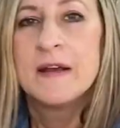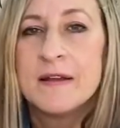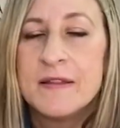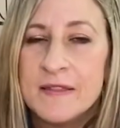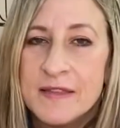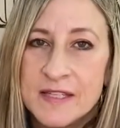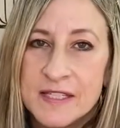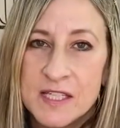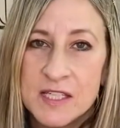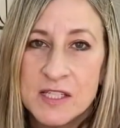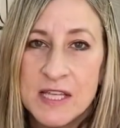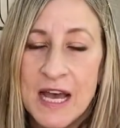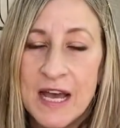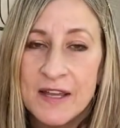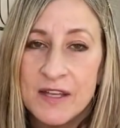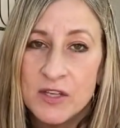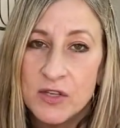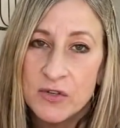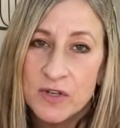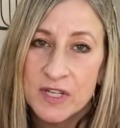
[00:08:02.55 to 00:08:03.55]
This is how
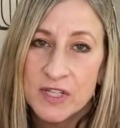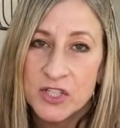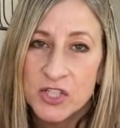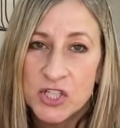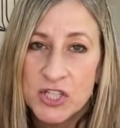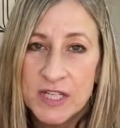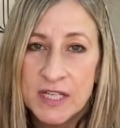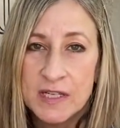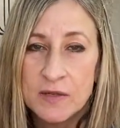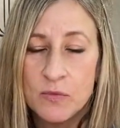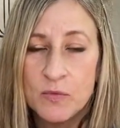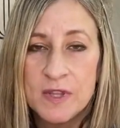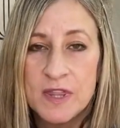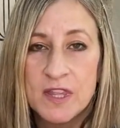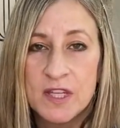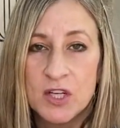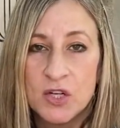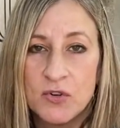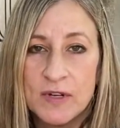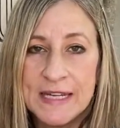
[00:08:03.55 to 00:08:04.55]
you can cheat with
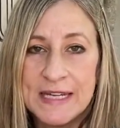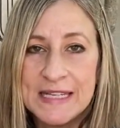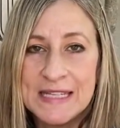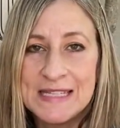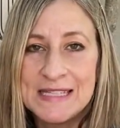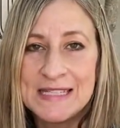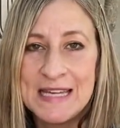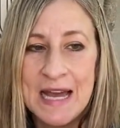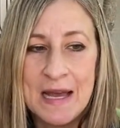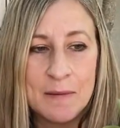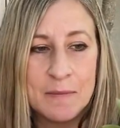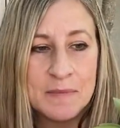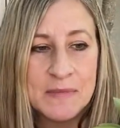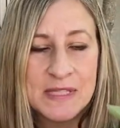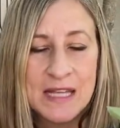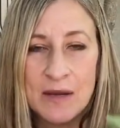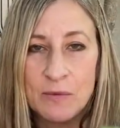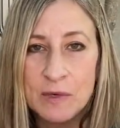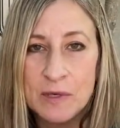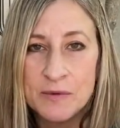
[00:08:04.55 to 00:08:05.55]
the green stems
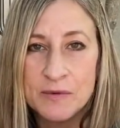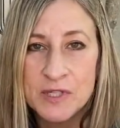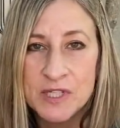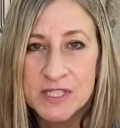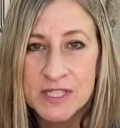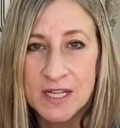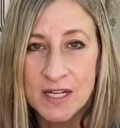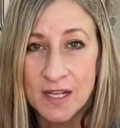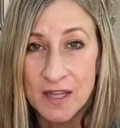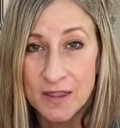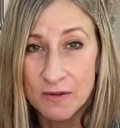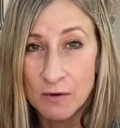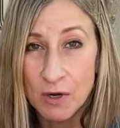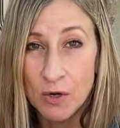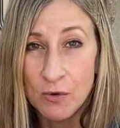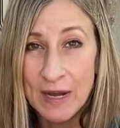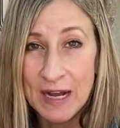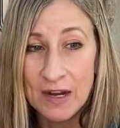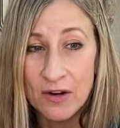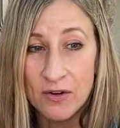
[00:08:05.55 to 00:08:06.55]
that we were just gonna
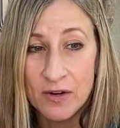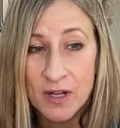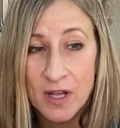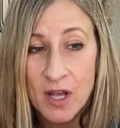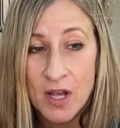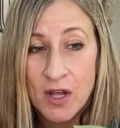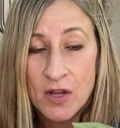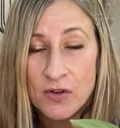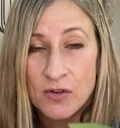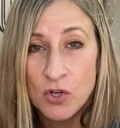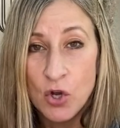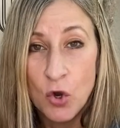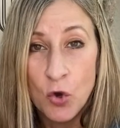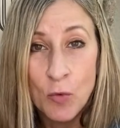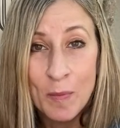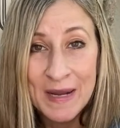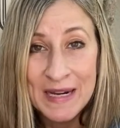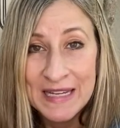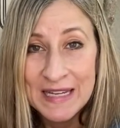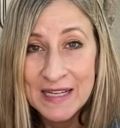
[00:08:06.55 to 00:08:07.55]
throw out.
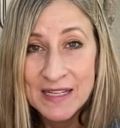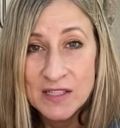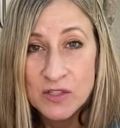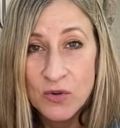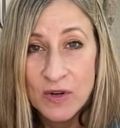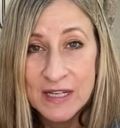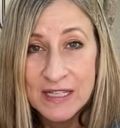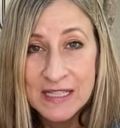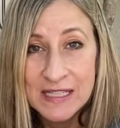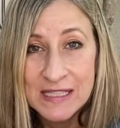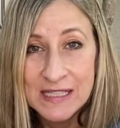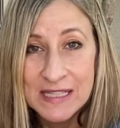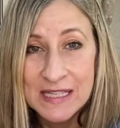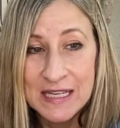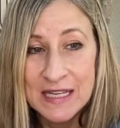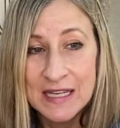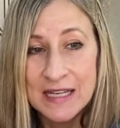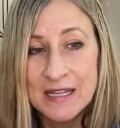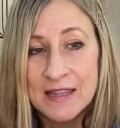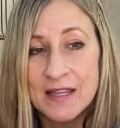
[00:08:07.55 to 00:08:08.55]
Nobody is going to
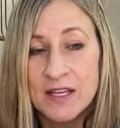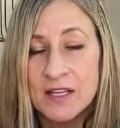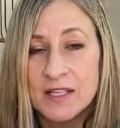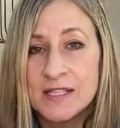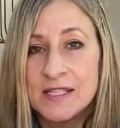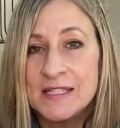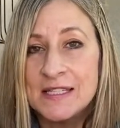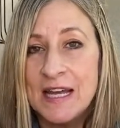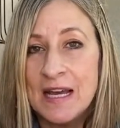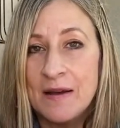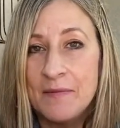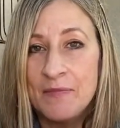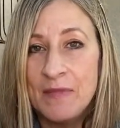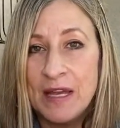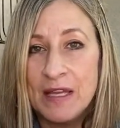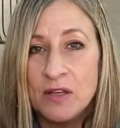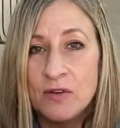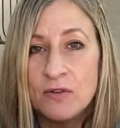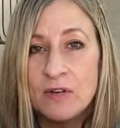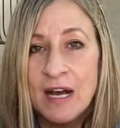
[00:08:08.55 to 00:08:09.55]
see this stem
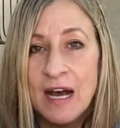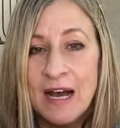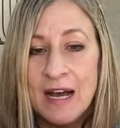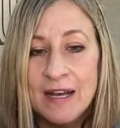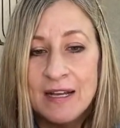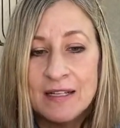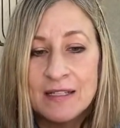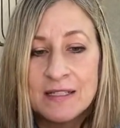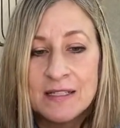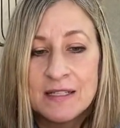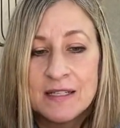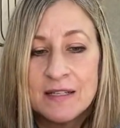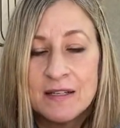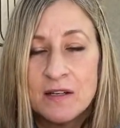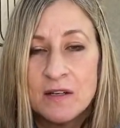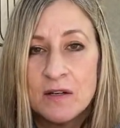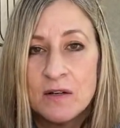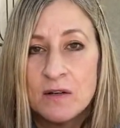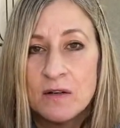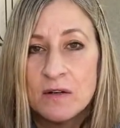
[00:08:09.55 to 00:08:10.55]
that you cut
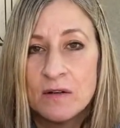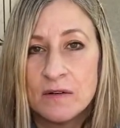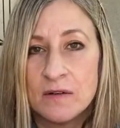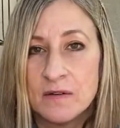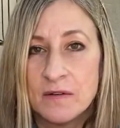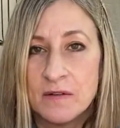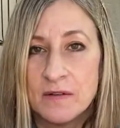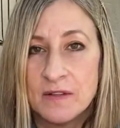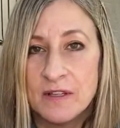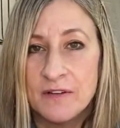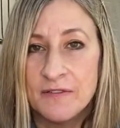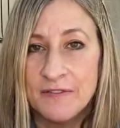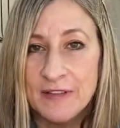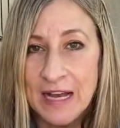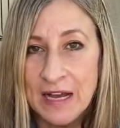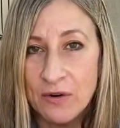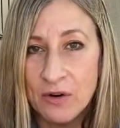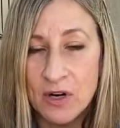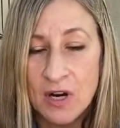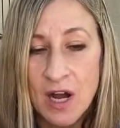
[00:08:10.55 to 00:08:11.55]
the
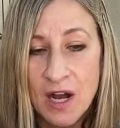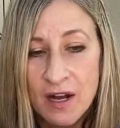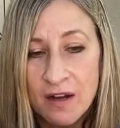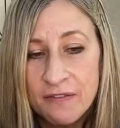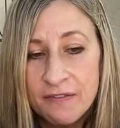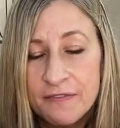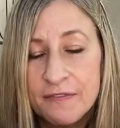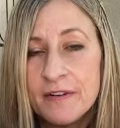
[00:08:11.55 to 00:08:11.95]
flower off